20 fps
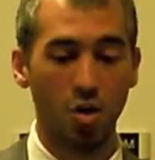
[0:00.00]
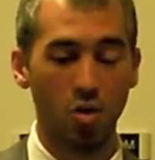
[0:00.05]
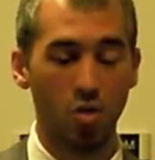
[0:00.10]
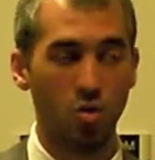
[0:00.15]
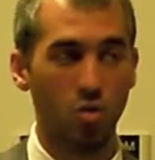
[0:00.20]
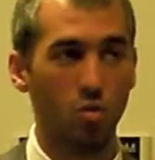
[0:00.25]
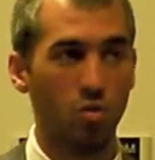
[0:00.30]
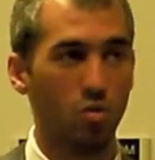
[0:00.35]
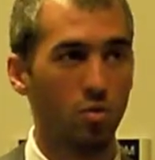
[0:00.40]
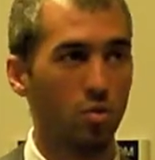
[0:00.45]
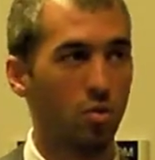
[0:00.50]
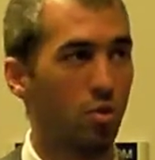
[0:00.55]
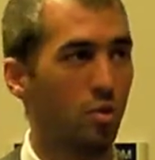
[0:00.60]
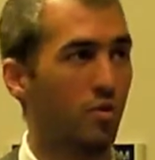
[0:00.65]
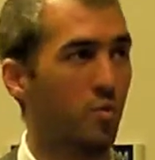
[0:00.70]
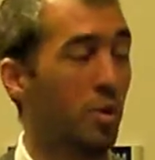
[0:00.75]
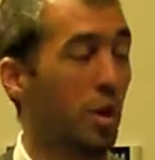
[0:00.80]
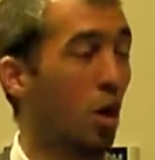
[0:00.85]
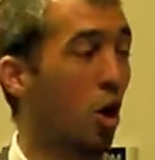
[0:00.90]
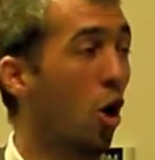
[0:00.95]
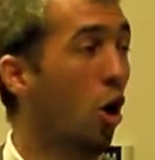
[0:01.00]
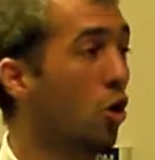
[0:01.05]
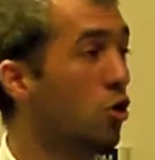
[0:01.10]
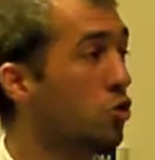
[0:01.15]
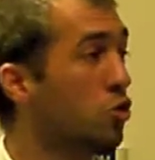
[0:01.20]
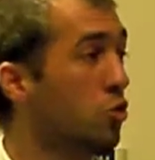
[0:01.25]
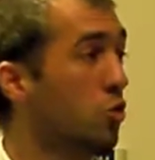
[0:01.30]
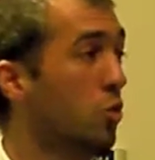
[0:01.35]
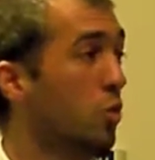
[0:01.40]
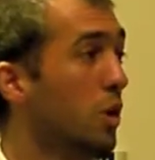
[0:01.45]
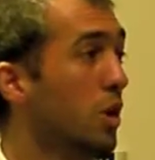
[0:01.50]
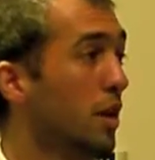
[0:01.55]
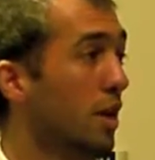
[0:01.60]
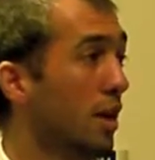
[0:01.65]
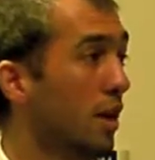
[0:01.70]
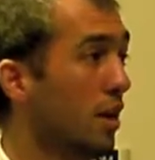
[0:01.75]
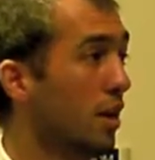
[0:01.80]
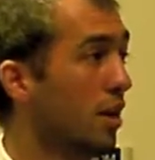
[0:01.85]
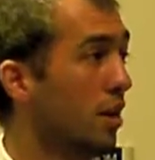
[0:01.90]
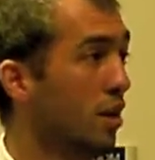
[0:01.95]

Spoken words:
who have been all too willing